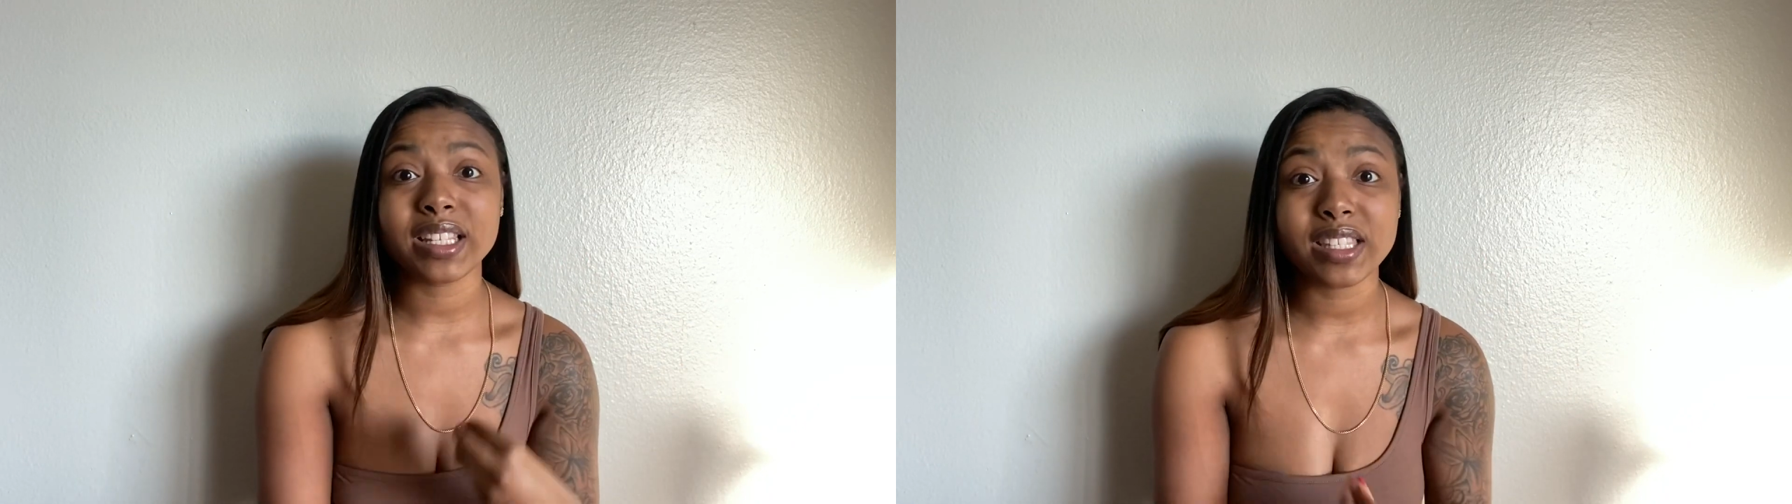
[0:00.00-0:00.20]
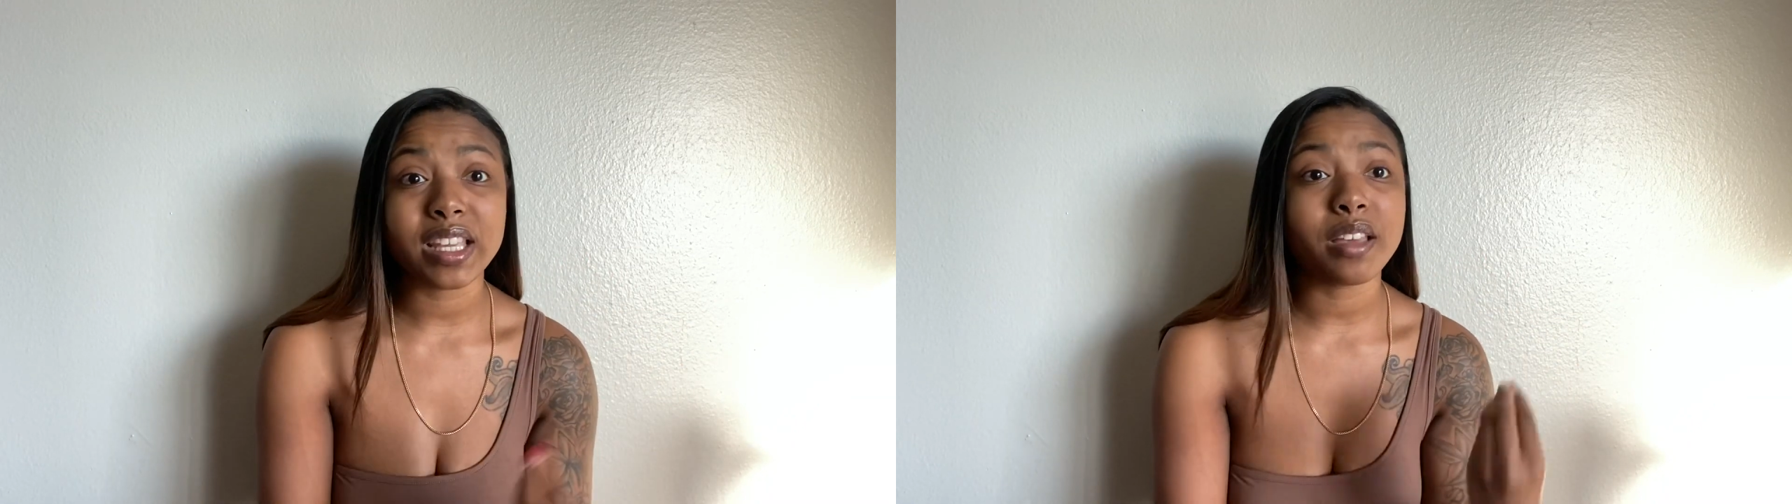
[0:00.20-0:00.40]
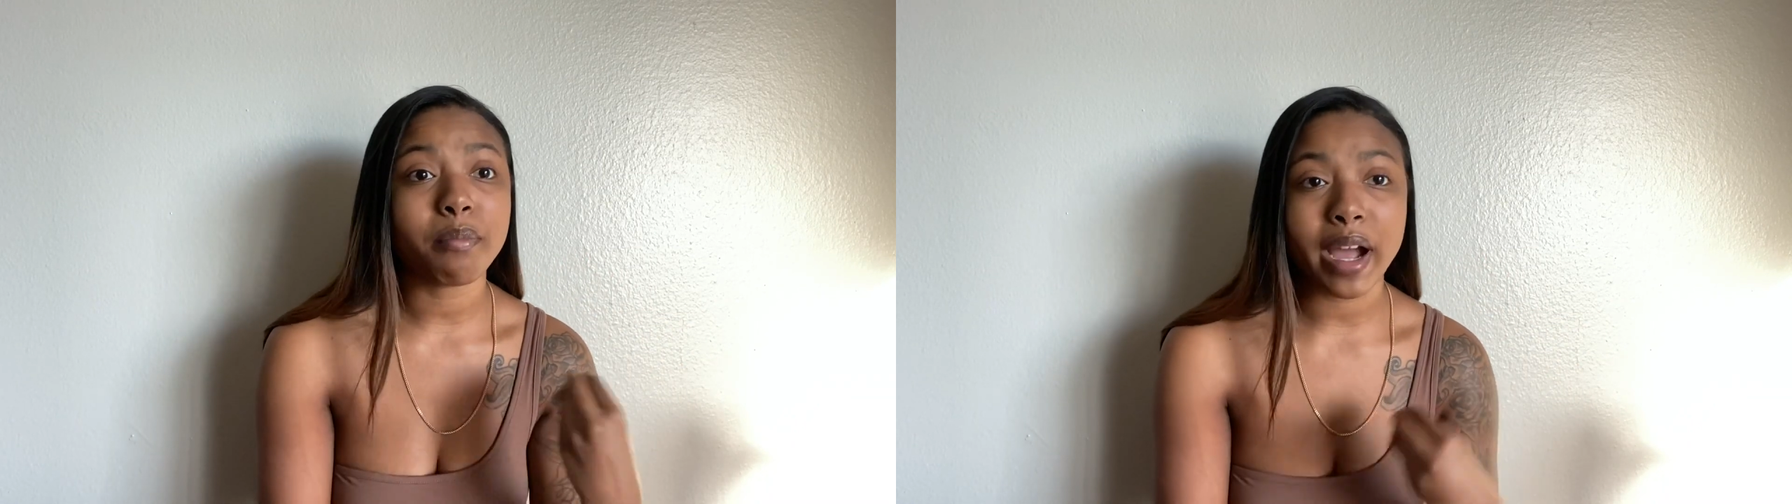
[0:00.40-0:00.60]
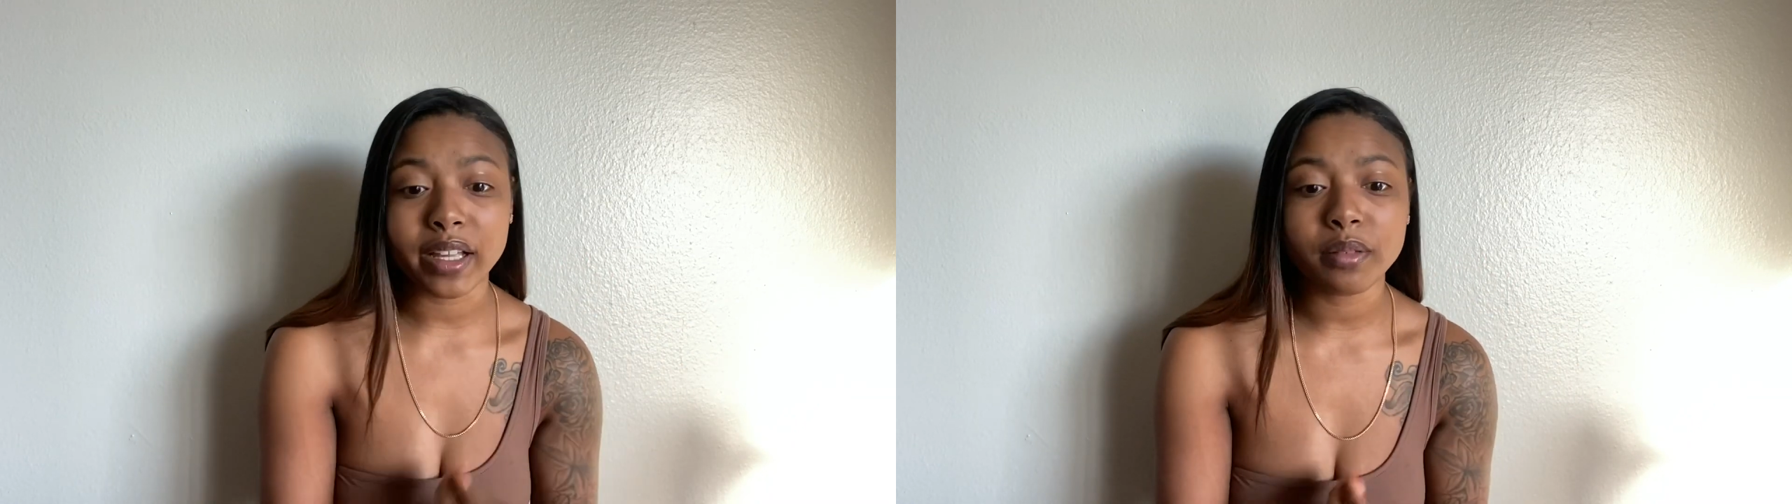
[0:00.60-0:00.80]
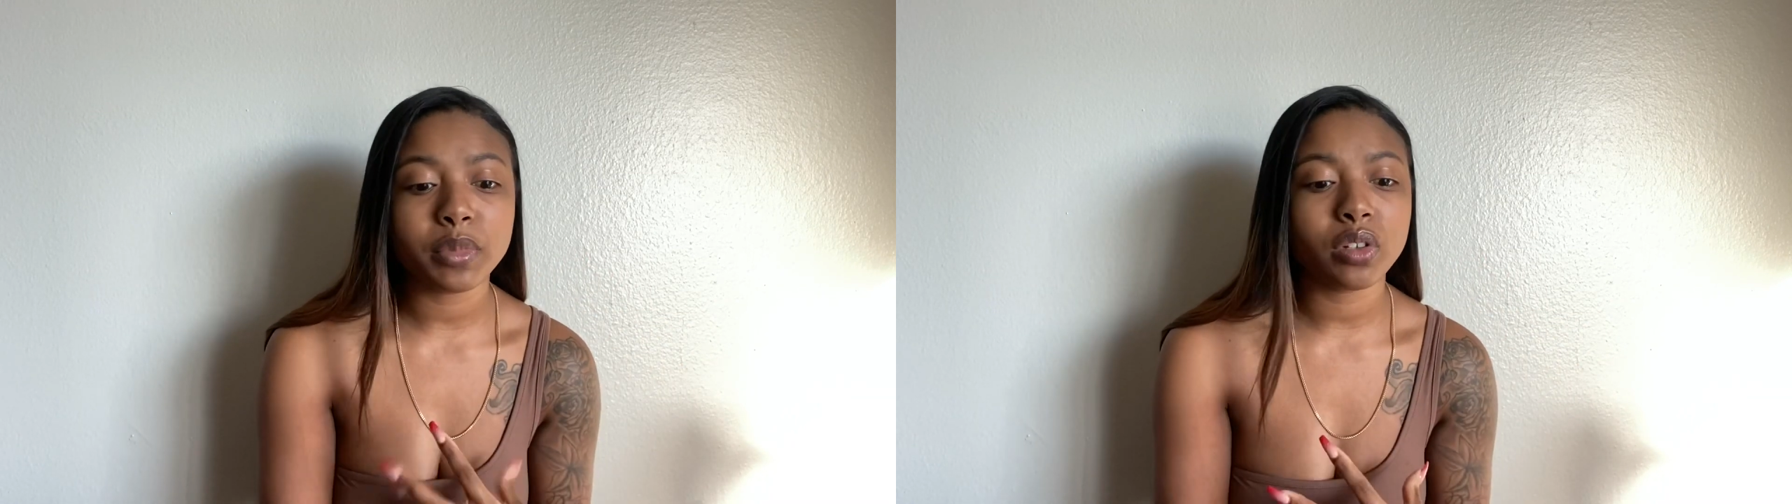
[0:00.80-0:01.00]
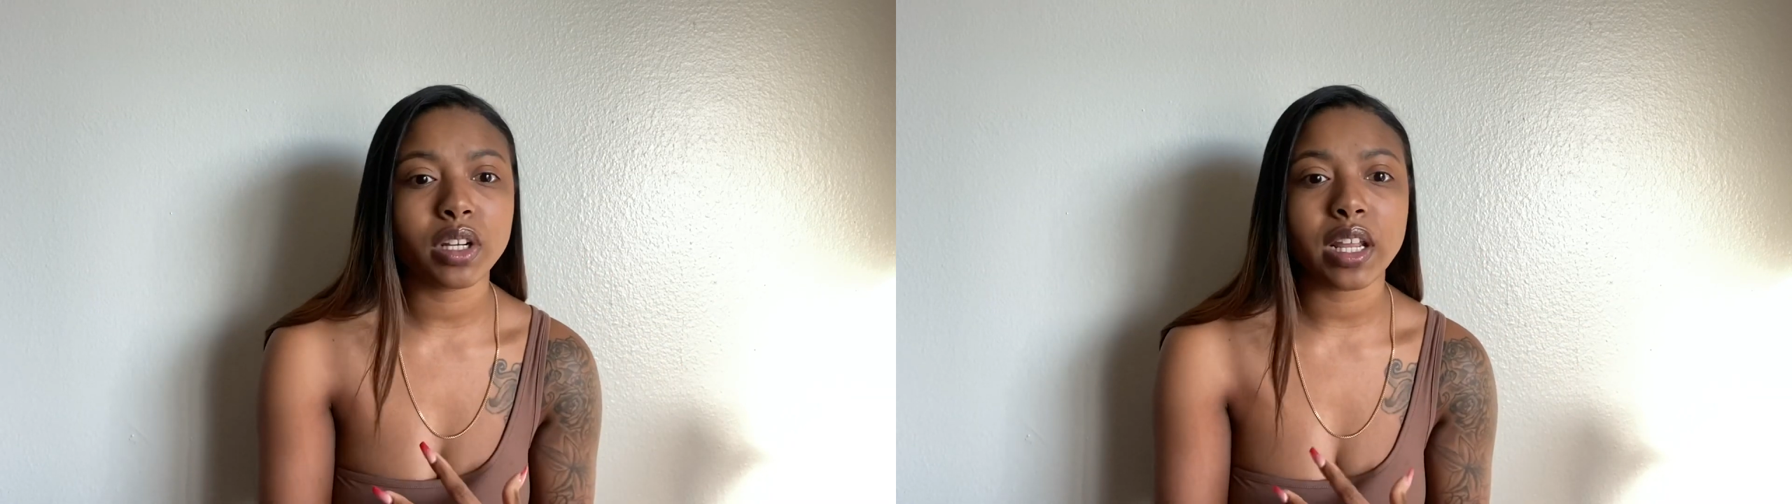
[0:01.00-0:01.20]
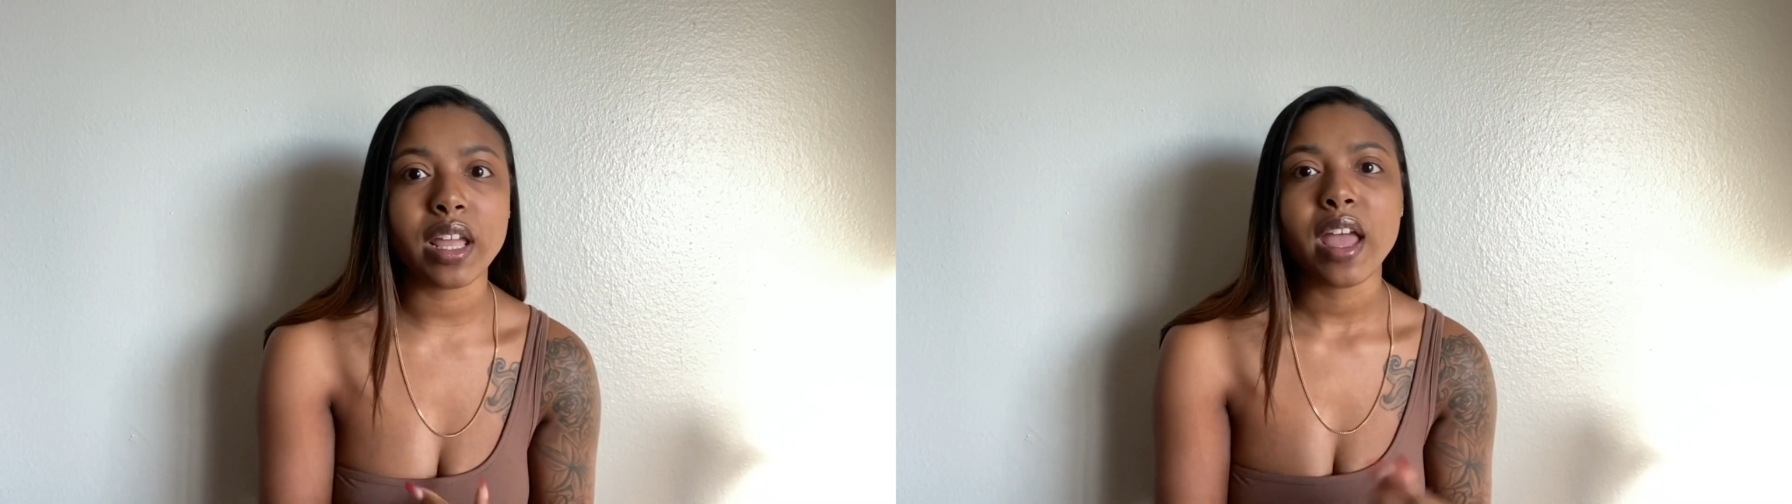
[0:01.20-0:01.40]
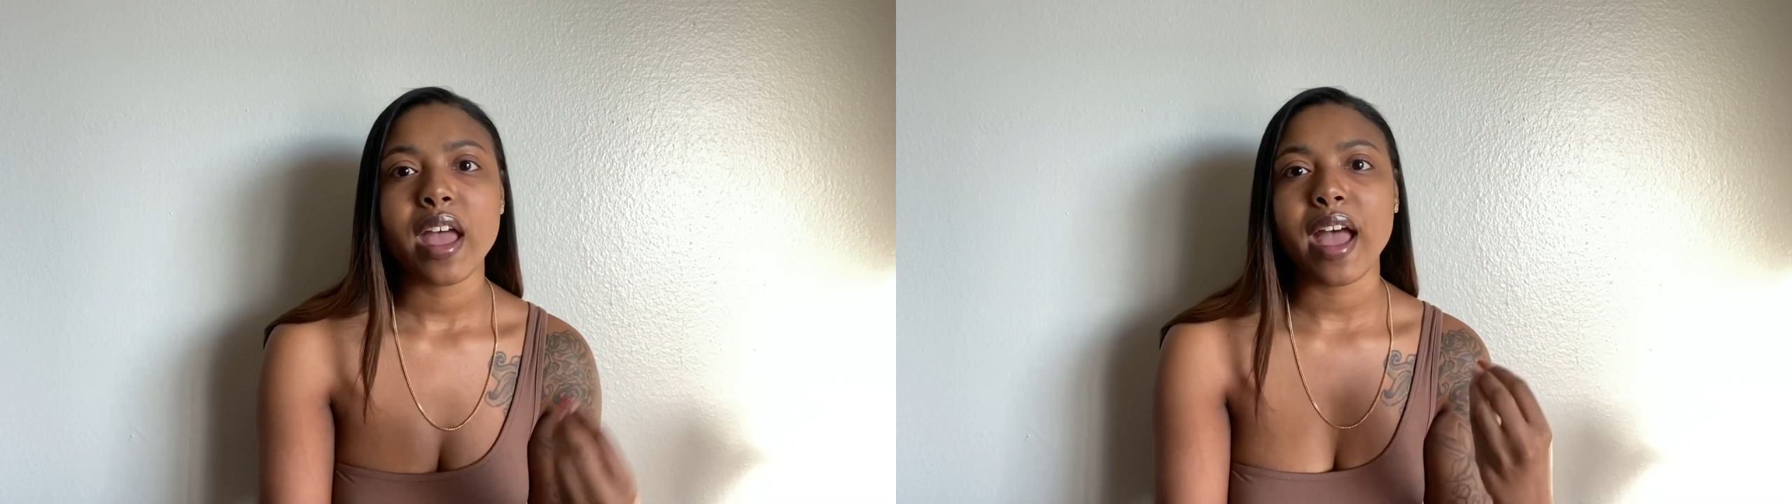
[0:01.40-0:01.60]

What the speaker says: see in my community